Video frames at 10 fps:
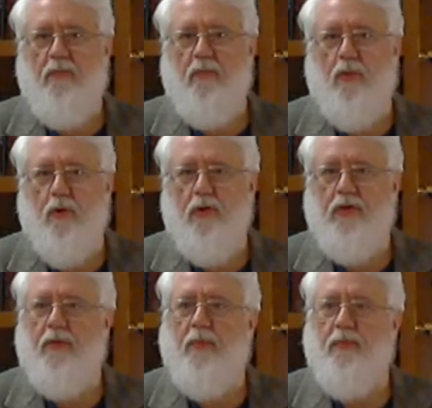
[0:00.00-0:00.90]

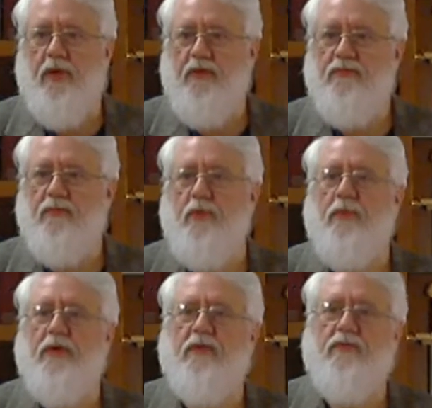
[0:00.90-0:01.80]
morally reprehensible
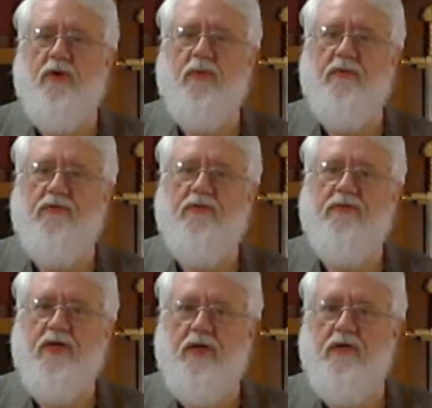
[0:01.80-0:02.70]
because it
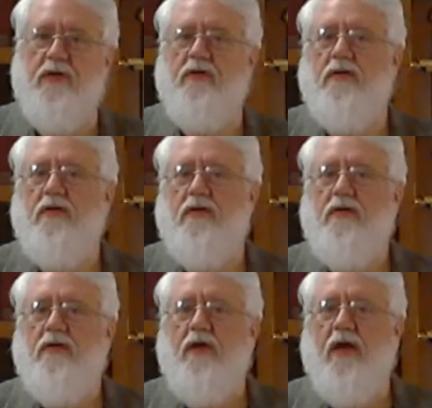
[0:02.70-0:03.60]
represents killing
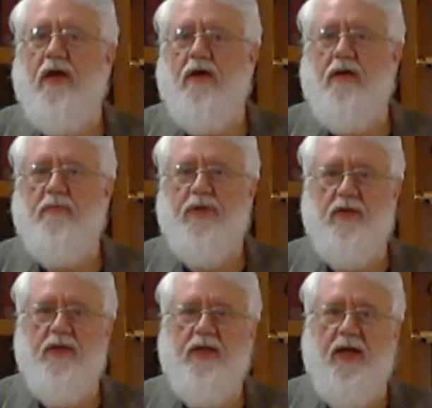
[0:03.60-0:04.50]

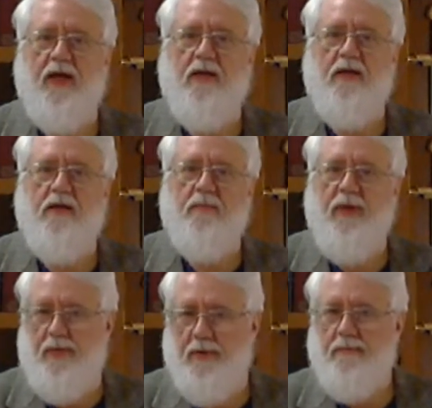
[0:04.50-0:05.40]
a
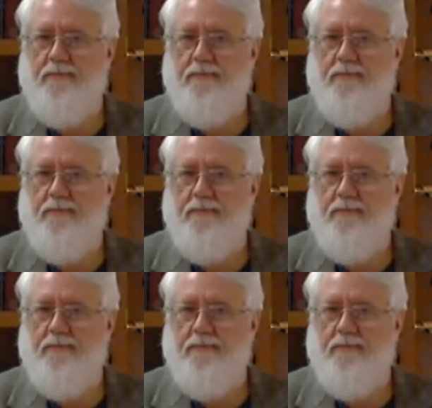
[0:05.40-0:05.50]
baby.